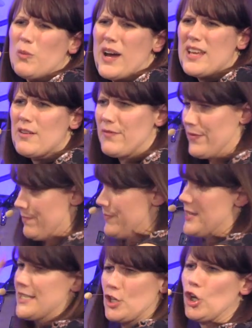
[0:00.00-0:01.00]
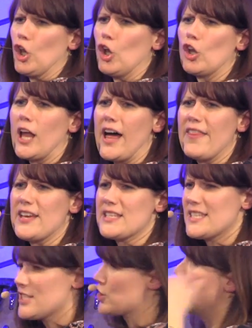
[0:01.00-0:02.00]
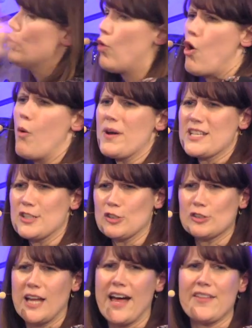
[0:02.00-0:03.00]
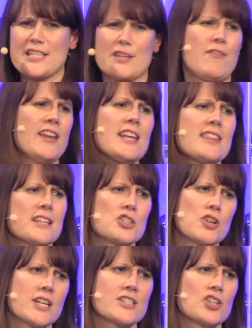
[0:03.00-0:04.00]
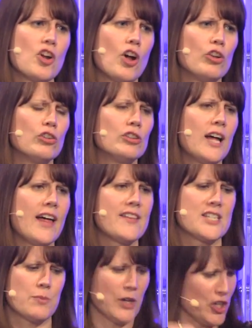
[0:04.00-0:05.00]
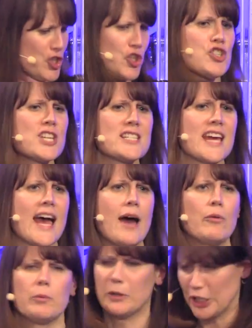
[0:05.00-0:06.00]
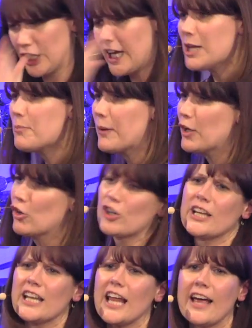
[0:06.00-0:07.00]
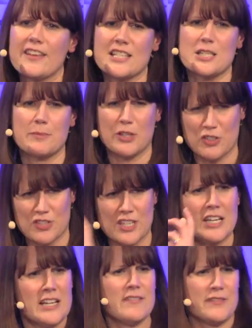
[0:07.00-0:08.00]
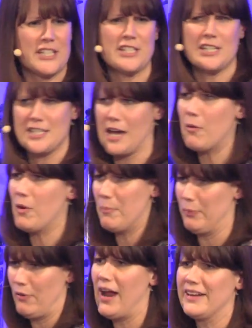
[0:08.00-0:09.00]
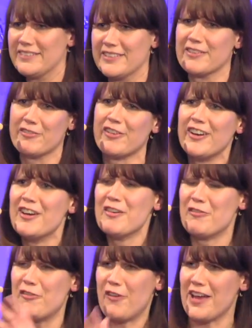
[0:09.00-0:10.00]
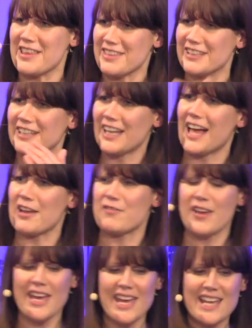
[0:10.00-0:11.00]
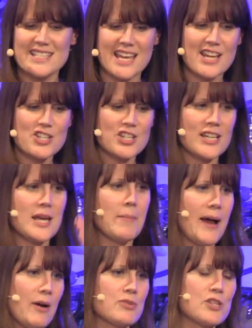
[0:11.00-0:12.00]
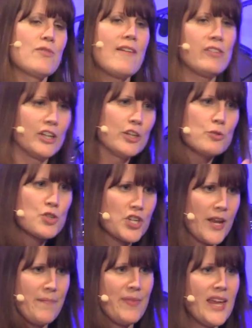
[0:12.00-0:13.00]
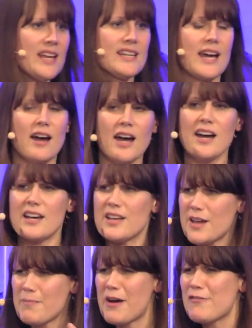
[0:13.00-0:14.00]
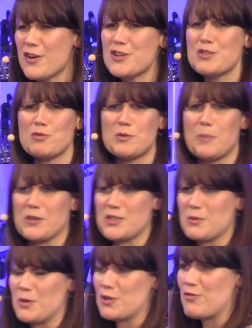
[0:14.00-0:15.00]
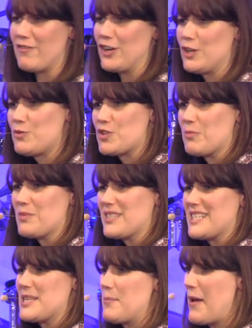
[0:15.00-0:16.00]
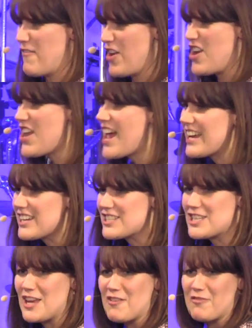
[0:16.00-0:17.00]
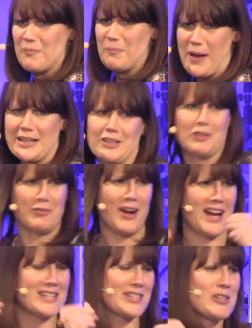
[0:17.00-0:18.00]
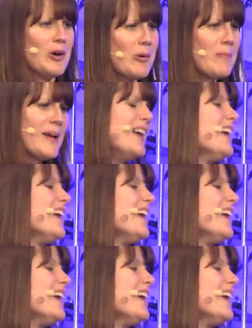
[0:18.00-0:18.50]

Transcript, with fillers: way of it's going to look like this. It's going to always look like this. If anything tries to not look like this, we're going to shut it down and we're going to keep it looking like this because this is our brand of faith and life. It's actually about a revolution. Now, my first response to the word revolution was it's a bit of a negative battle rising up.